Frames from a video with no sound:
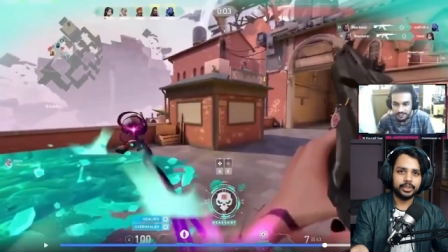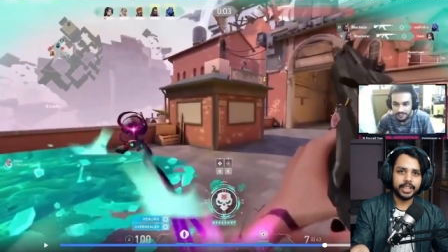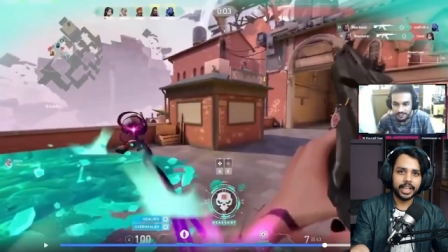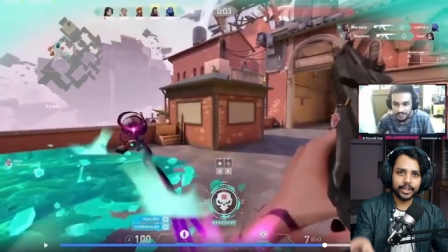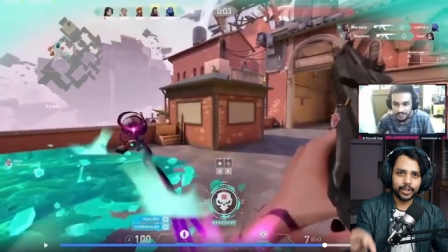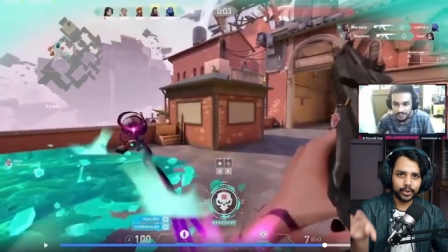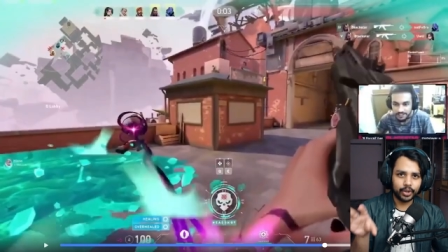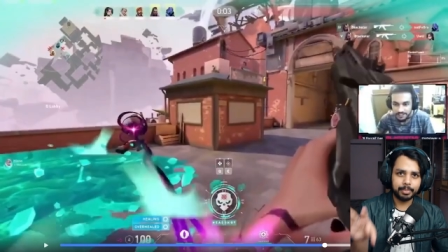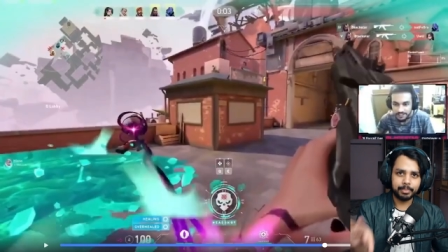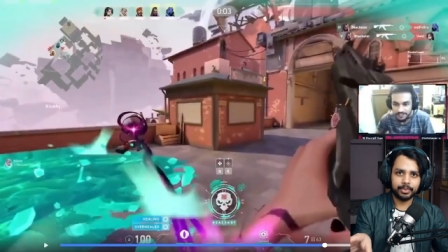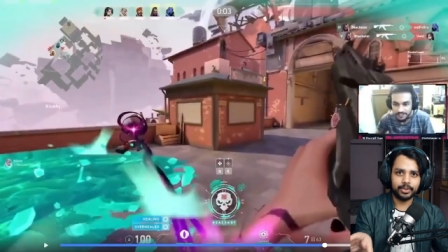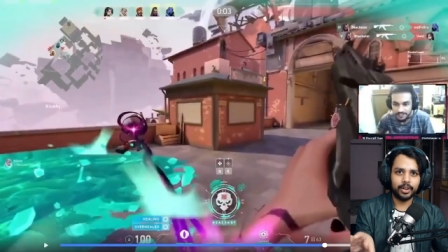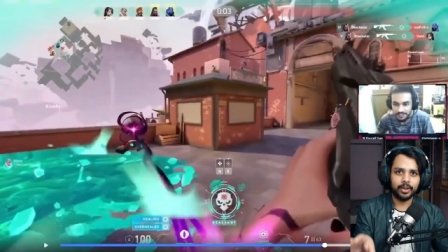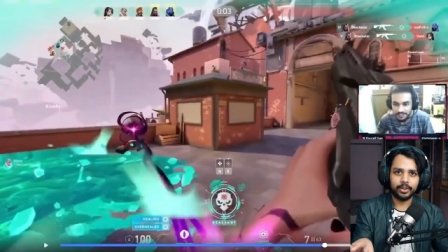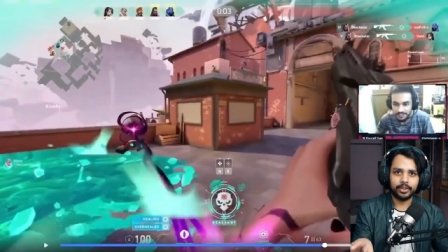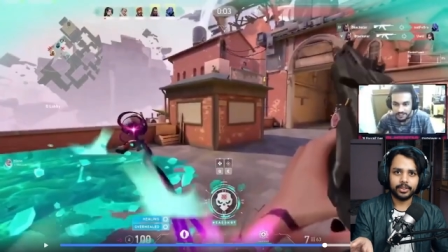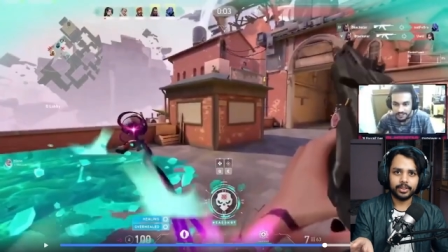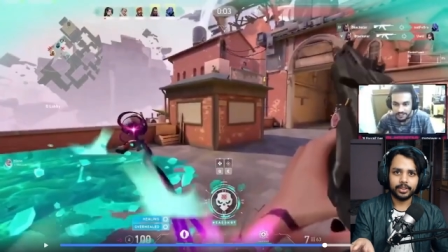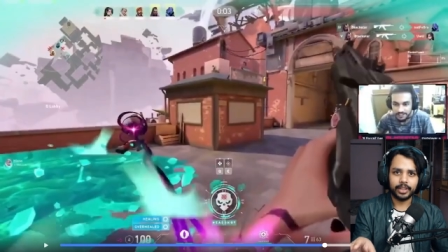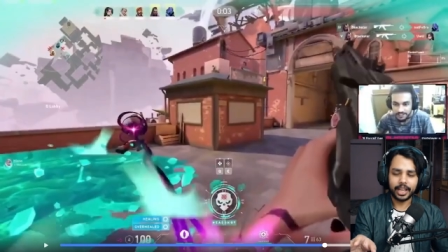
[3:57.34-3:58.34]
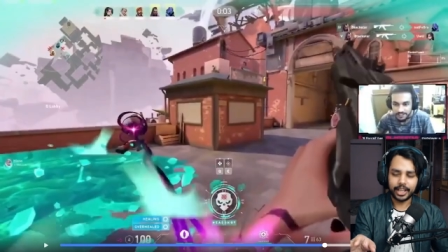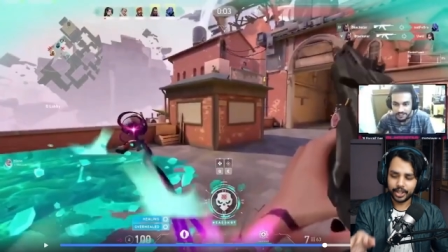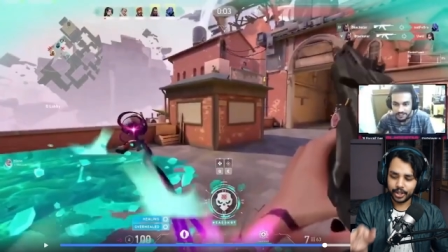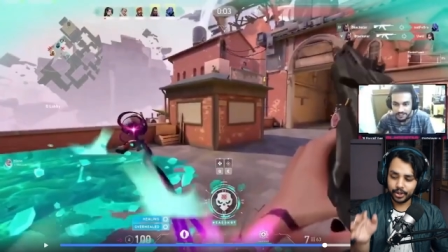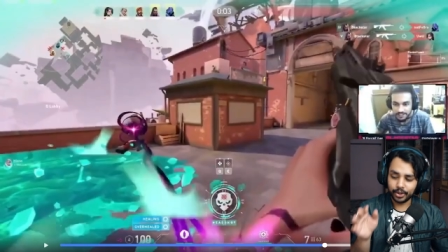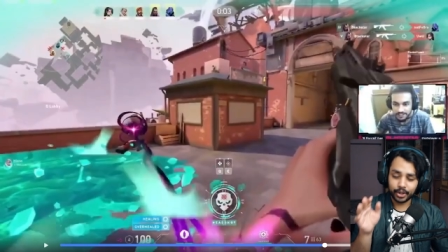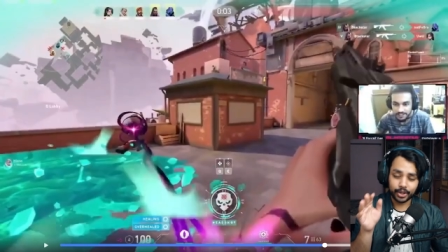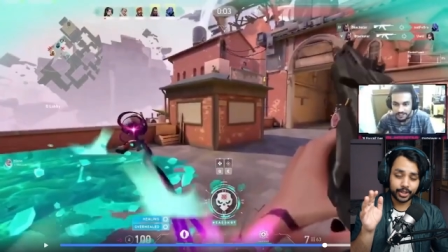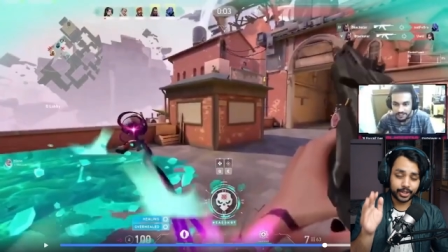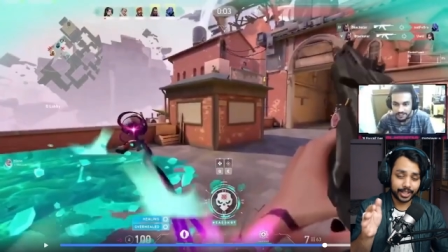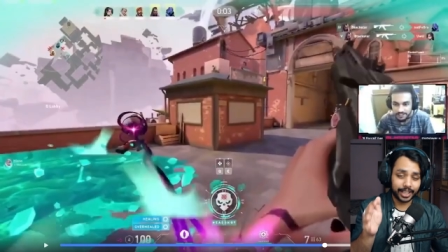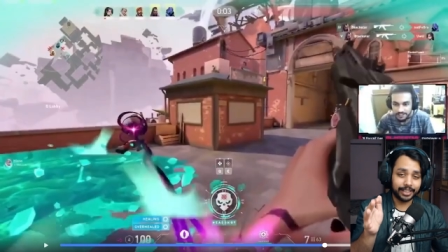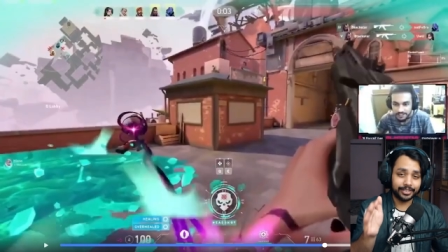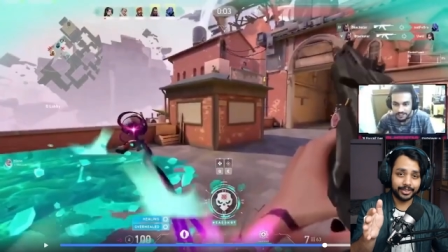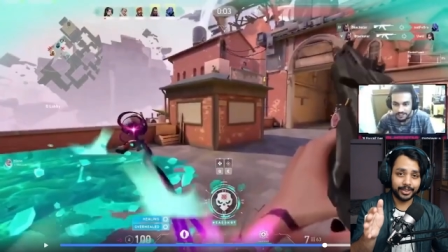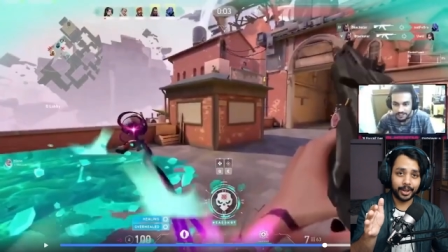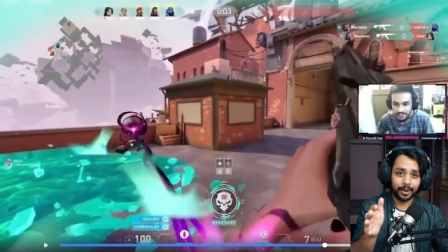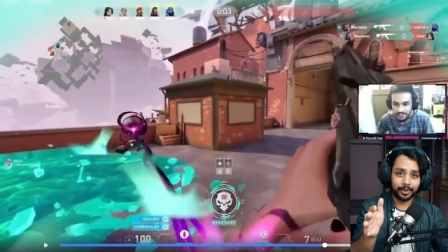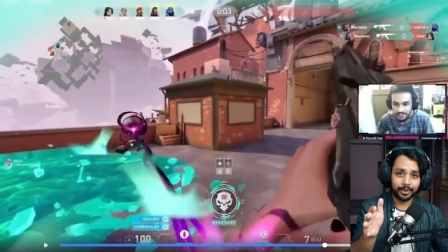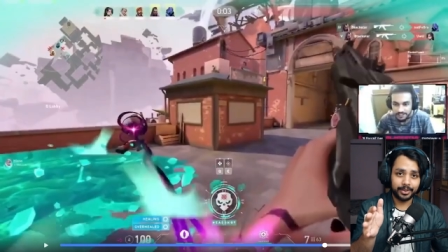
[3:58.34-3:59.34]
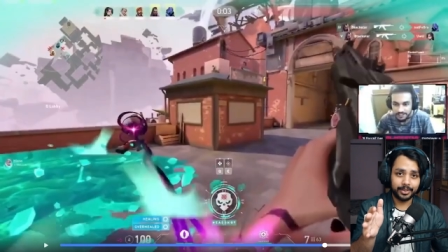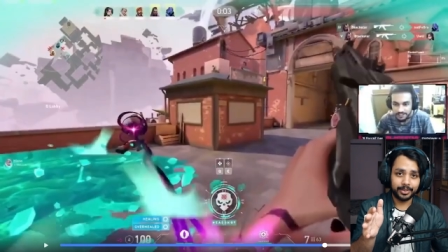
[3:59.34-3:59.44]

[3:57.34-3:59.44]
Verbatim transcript: that you are pro, and you yourself know.